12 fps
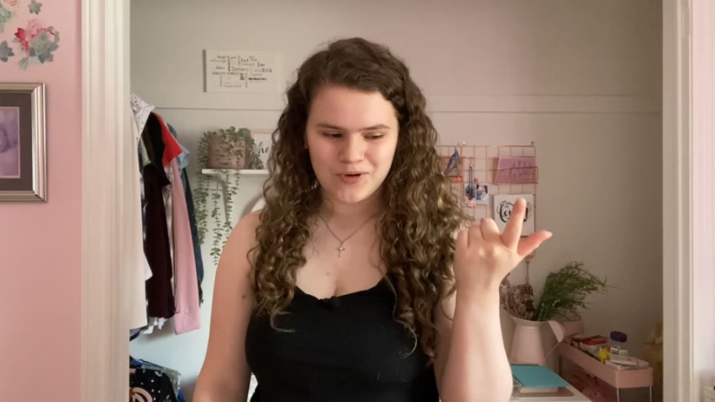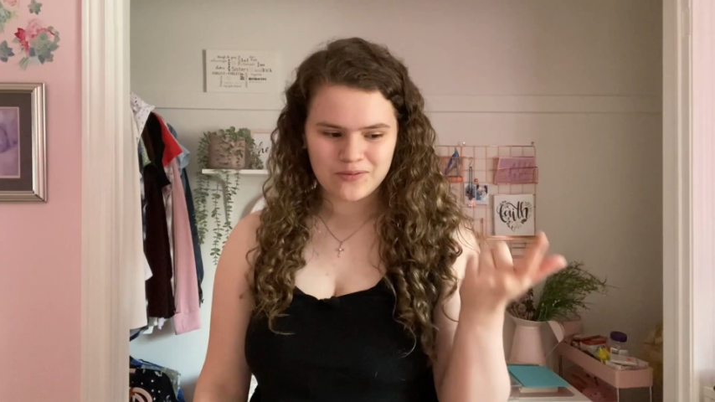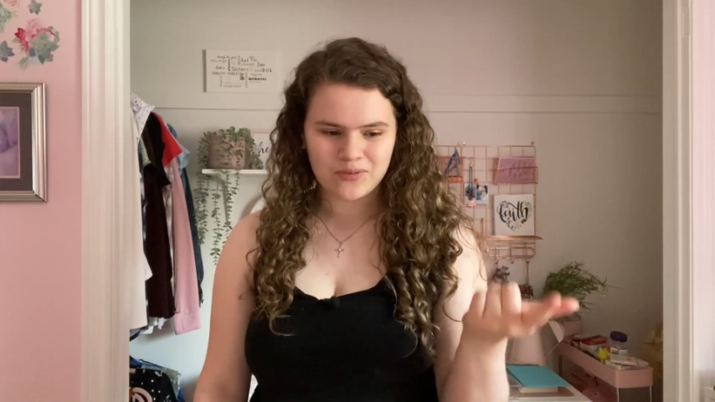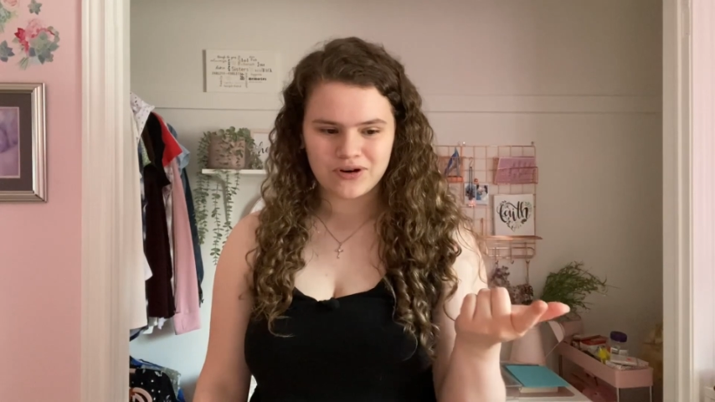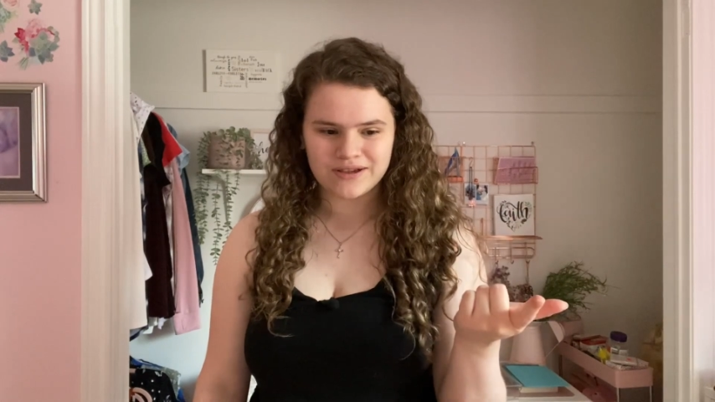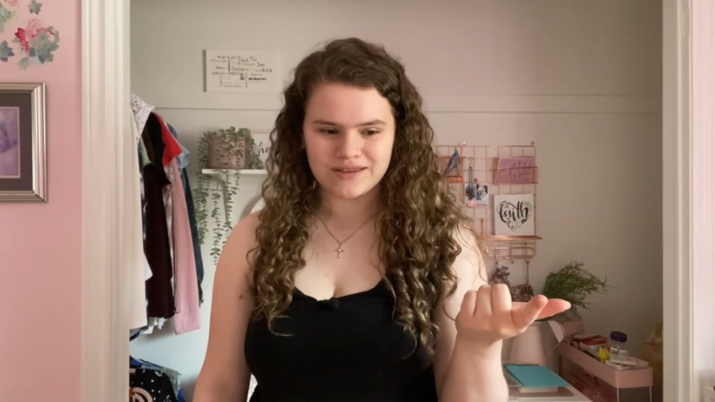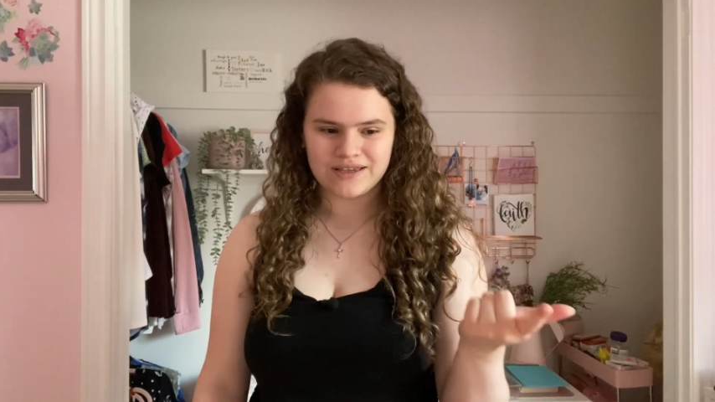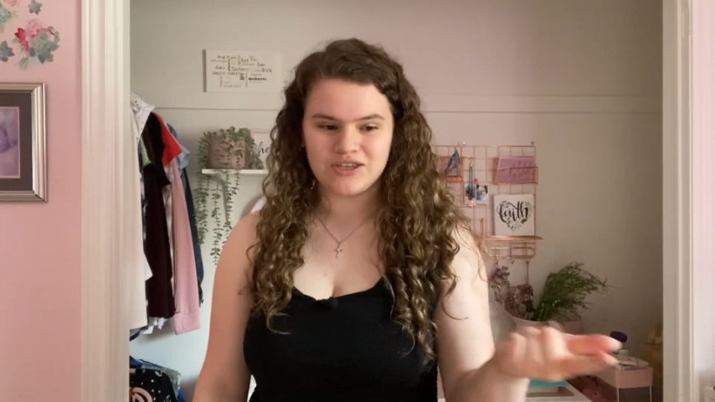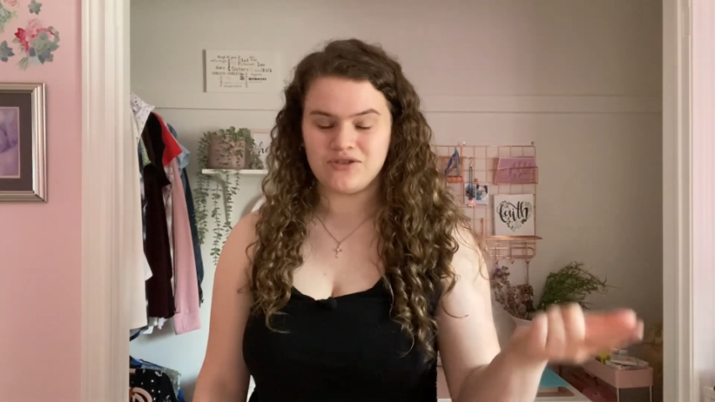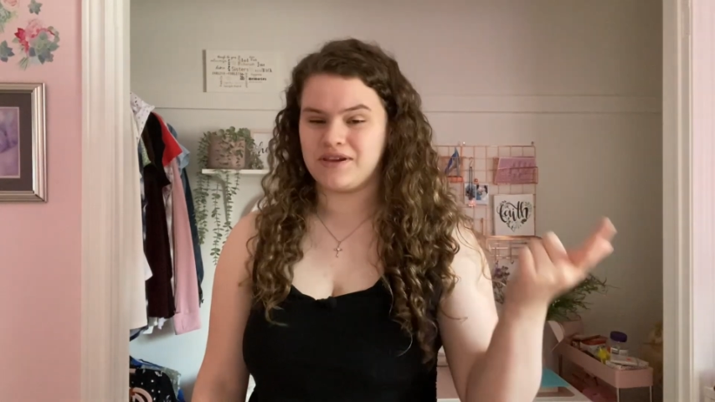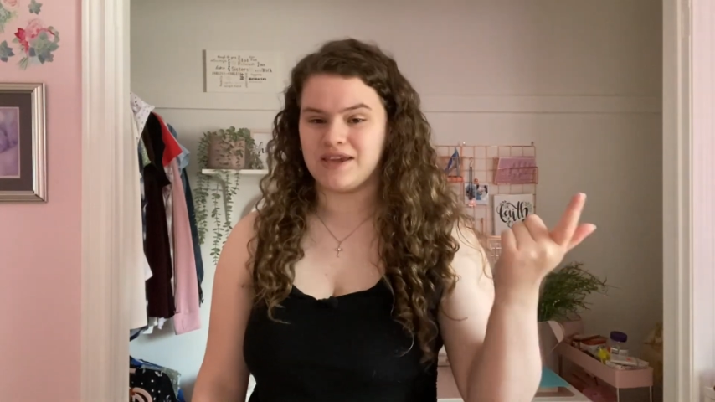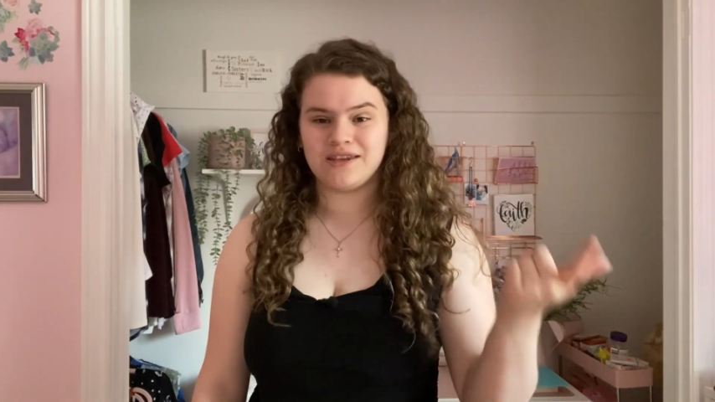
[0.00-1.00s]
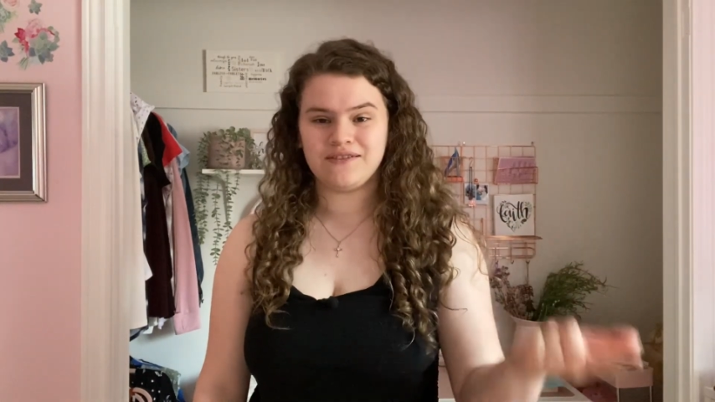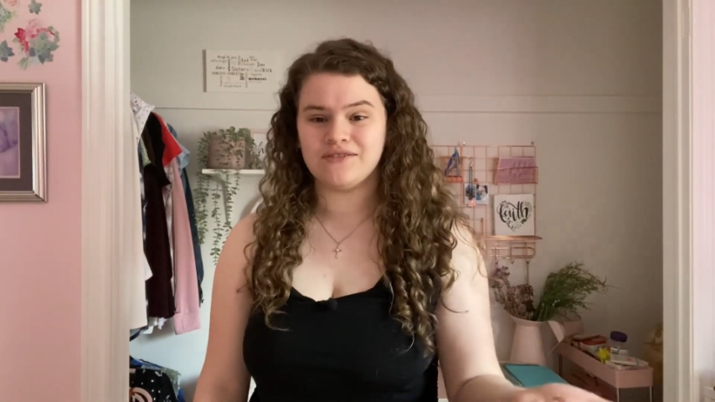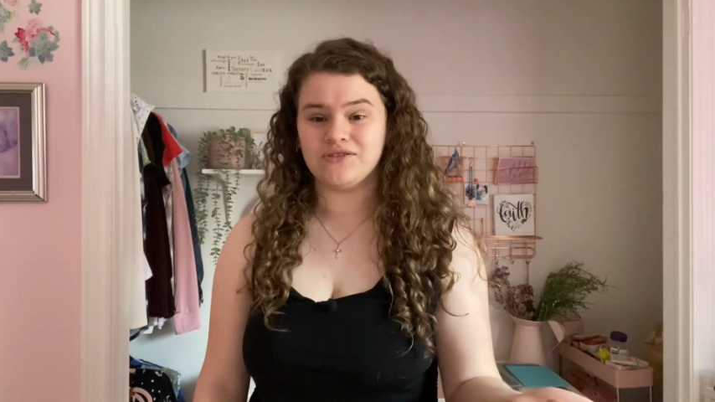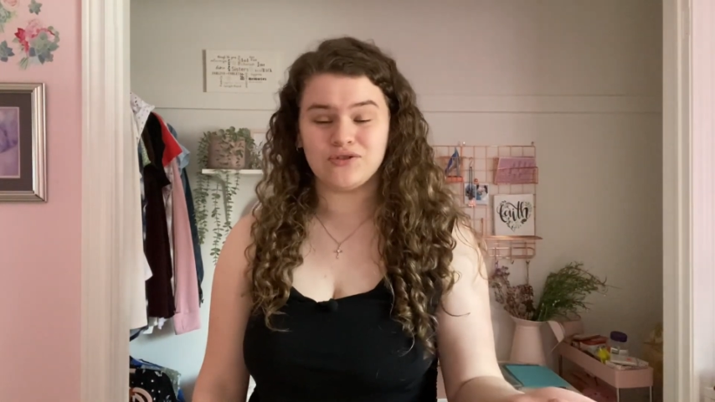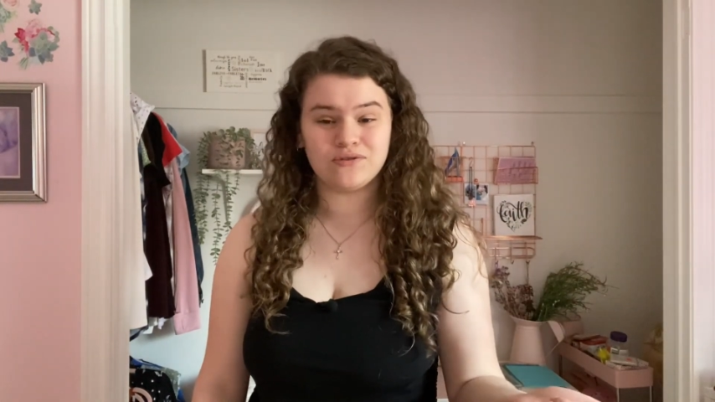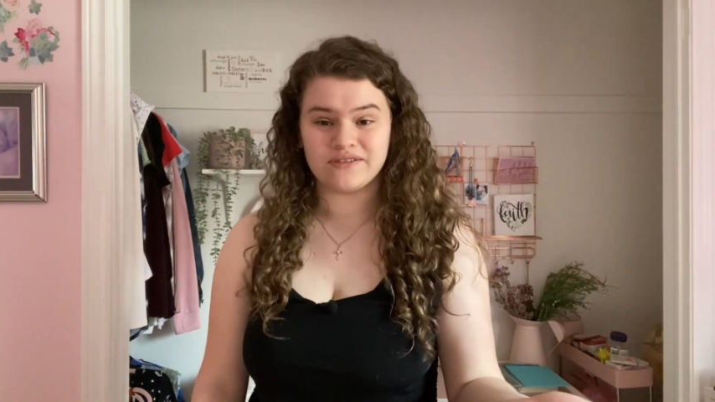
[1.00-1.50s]
importantly, you can't
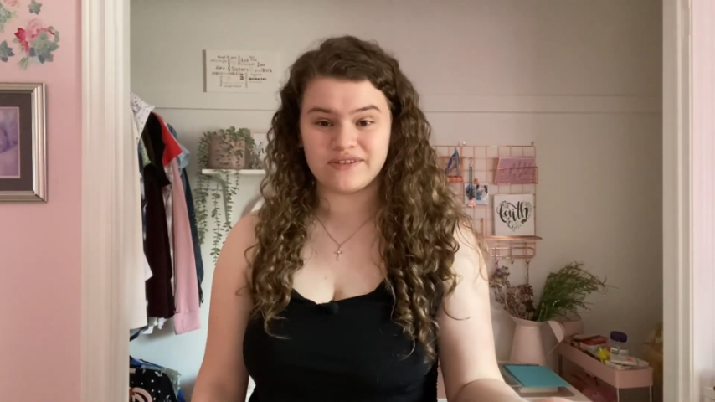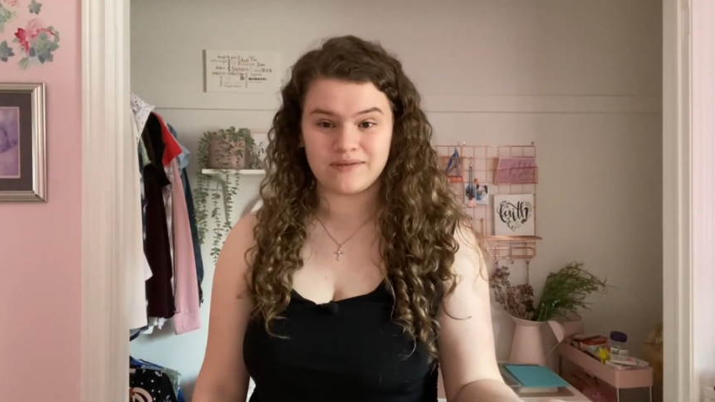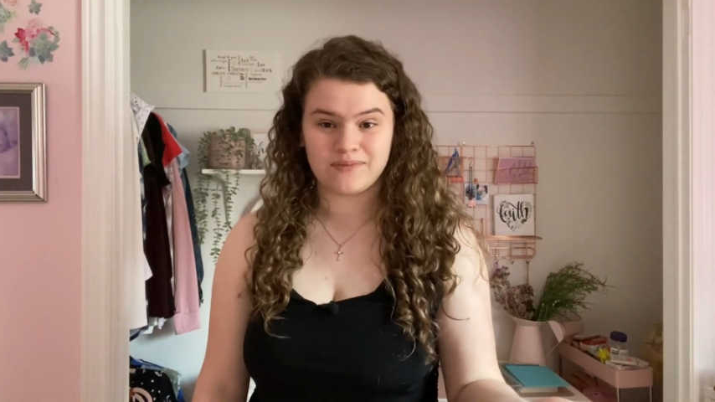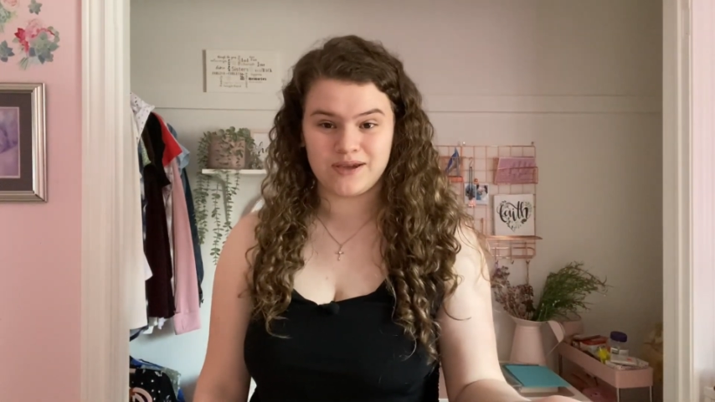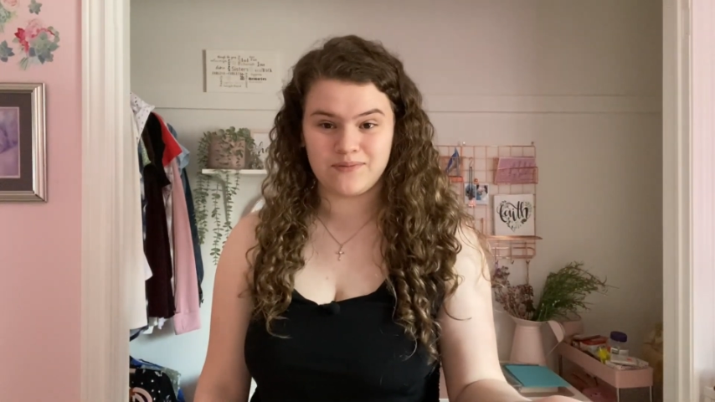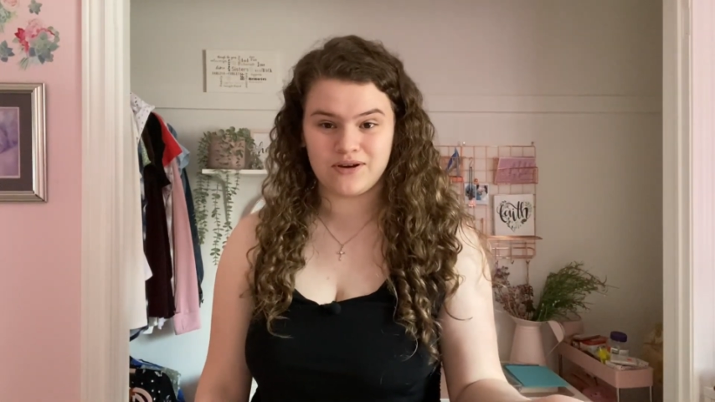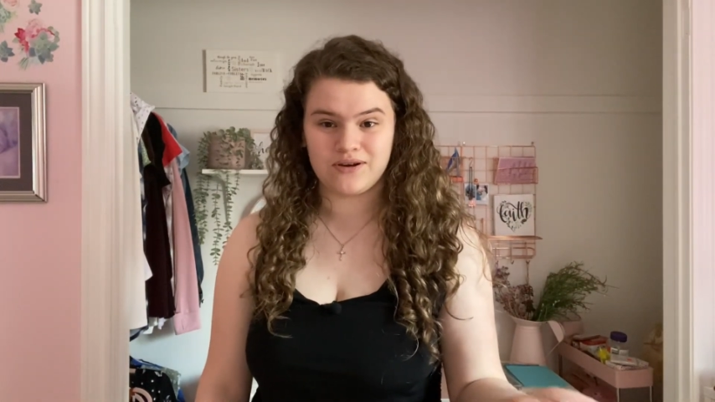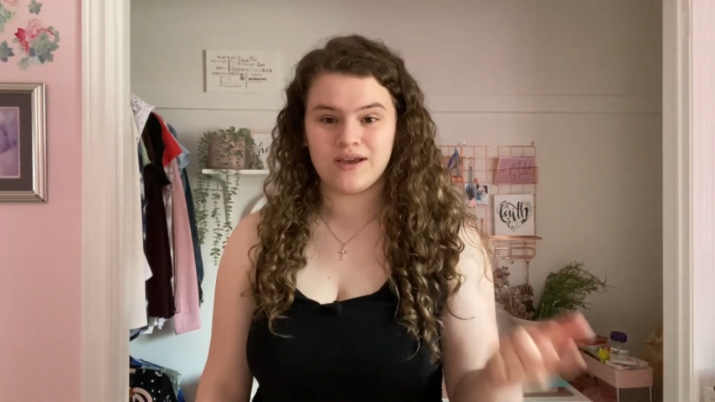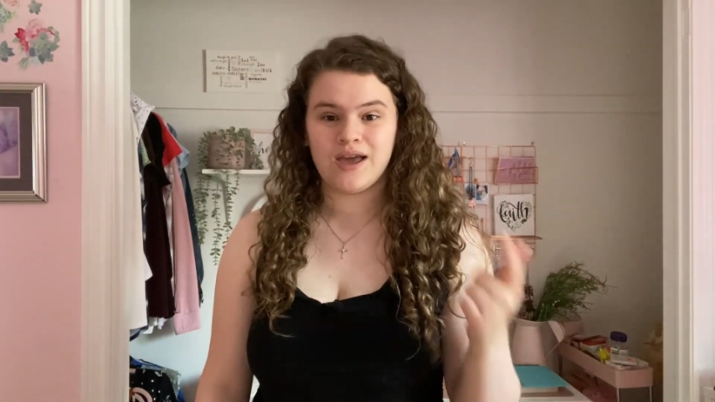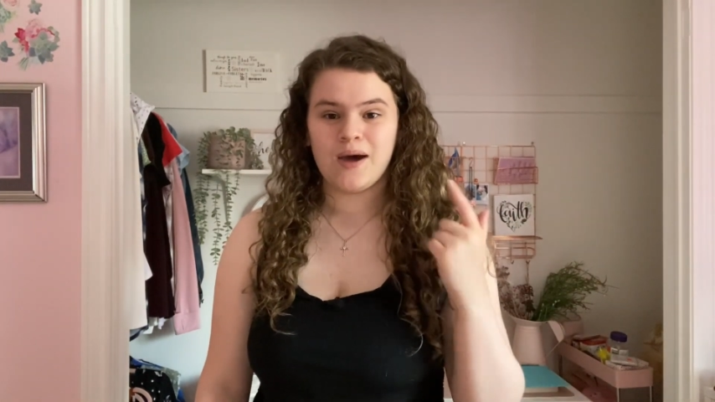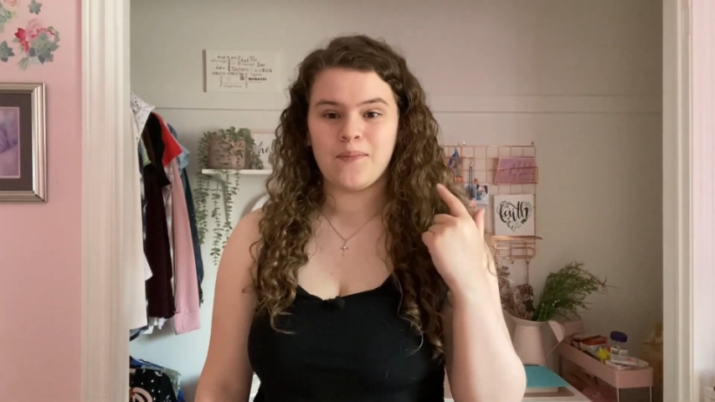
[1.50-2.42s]
even do this on paper,